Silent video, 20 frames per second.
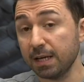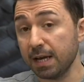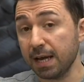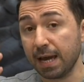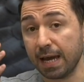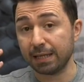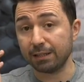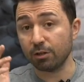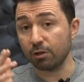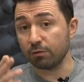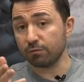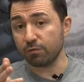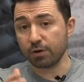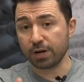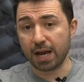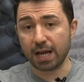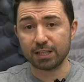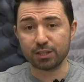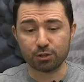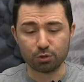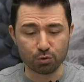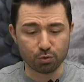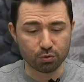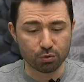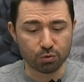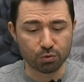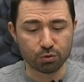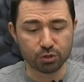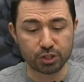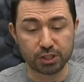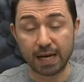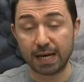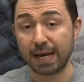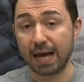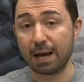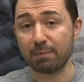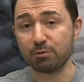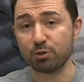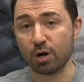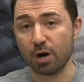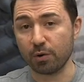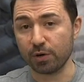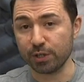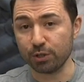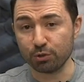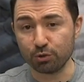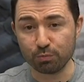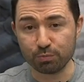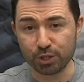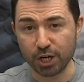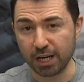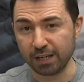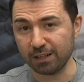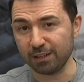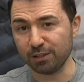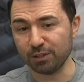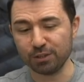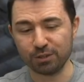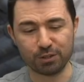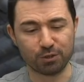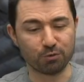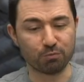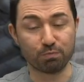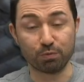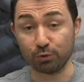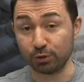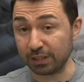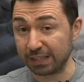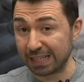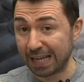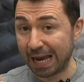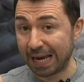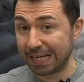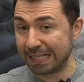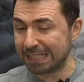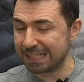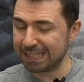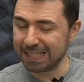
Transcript: And don't forget to sign up to our YouTube channel, to put likes